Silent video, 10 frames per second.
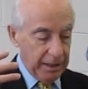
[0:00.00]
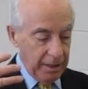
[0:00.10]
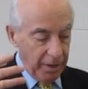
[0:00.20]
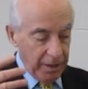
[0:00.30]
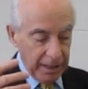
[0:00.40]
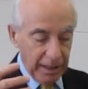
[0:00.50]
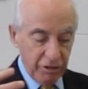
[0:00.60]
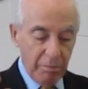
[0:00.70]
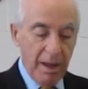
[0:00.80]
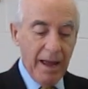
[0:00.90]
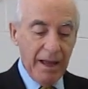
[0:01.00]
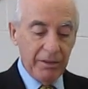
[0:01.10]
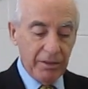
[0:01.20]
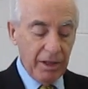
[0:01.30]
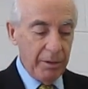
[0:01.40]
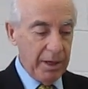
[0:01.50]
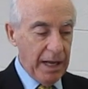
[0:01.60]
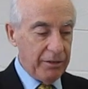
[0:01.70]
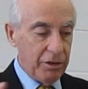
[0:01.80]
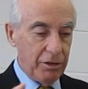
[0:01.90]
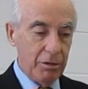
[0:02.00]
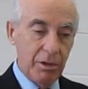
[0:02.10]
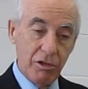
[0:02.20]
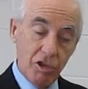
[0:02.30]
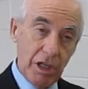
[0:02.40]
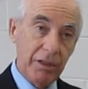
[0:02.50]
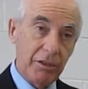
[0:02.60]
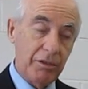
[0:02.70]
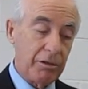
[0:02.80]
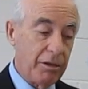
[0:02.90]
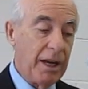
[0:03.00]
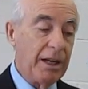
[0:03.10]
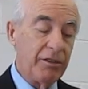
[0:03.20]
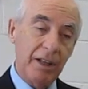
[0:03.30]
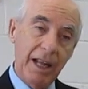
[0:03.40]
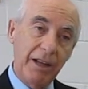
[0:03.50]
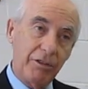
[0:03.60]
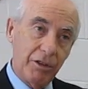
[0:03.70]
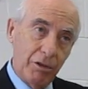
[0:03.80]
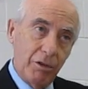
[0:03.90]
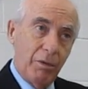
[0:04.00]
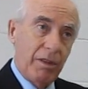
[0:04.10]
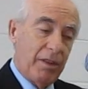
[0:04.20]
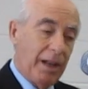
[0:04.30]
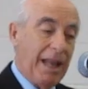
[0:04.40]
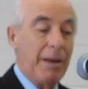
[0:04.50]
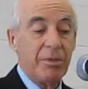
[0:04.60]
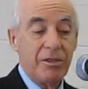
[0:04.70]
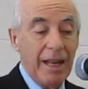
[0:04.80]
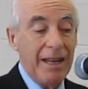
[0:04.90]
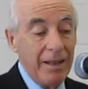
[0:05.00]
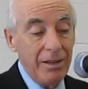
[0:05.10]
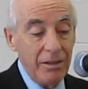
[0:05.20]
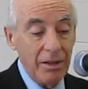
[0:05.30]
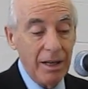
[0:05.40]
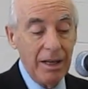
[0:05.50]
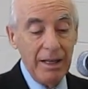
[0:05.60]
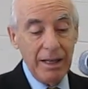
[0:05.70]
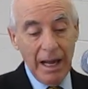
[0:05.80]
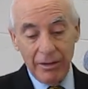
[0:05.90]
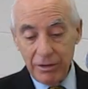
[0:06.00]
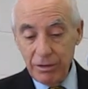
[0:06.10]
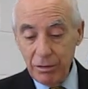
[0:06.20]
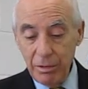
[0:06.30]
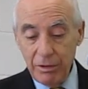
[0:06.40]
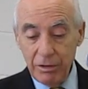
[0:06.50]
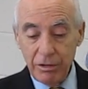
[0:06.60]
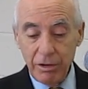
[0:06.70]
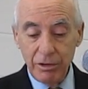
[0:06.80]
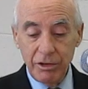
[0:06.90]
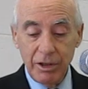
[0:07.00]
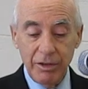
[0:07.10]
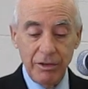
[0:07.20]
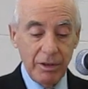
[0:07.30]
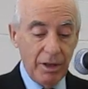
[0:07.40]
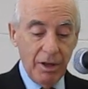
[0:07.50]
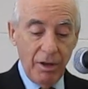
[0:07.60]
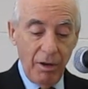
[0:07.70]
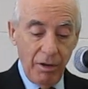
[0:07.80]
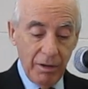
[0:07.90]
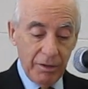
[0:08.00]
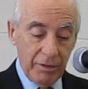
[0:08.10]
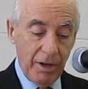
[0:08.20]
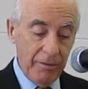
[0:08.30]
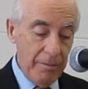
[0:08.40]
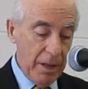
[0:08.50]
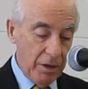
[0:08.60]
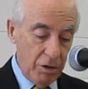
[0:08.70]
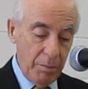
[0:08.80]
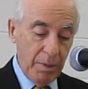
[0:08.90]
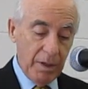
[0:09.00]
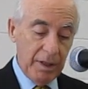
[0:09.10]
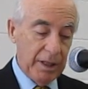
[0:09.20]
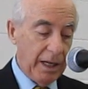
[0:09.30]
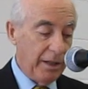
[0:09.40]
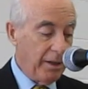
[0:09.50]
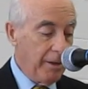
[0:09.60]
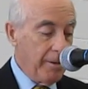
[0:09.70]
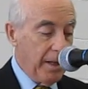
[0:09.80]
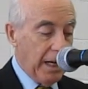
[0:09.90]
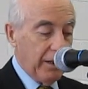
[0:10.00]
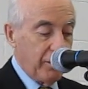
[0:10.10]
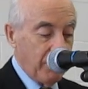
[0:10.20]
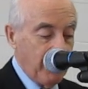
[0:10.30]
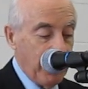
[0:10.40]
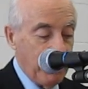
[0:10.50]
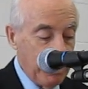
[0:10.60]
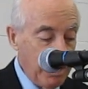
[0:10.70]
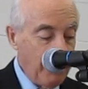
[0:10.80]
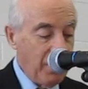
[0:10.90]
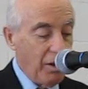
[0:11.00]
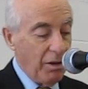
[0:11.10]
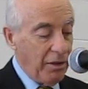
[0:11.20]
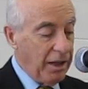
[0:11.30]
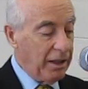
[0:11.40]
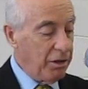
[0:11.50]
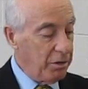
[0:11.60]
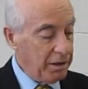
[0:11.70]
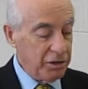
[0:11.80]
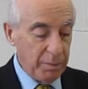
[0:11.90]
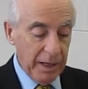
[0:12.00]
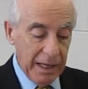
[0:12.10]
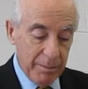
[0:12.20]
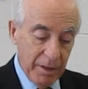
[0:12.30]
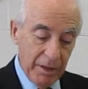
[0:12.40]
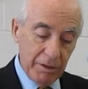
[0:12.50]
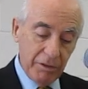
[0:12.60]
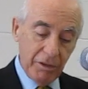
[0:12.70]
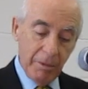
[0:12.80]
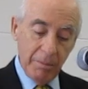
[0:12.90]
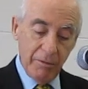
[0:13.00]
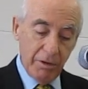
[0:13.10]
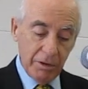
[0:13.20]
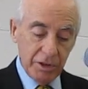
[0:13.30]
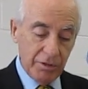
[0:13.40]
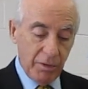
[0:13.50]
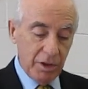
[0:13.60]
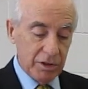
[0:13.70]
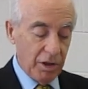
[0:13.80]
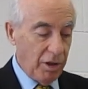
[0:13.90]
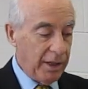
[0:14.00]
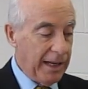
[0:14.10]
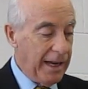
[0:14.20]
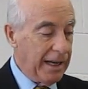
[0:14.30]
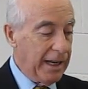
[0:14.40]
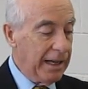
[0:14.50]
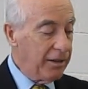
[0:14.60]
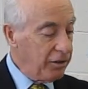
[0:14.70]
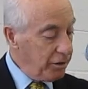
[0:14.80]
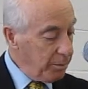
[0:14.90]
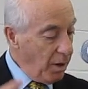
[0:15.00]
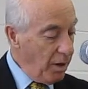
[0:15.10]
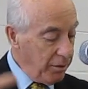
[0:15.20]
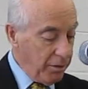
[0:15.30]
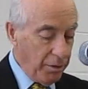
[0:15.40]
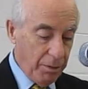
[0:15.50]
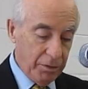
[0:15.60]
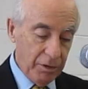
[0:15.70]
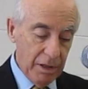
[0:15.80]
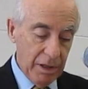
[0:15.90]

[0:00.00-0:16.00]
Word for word: Nothing gets past him. It has to do with Jesus Christ. It has to do with the lampstands. It has to do with the churches and all this stuff. You put it together. It's a very difficult thing to explain, but there's some verses for us to look at and just to ponder those.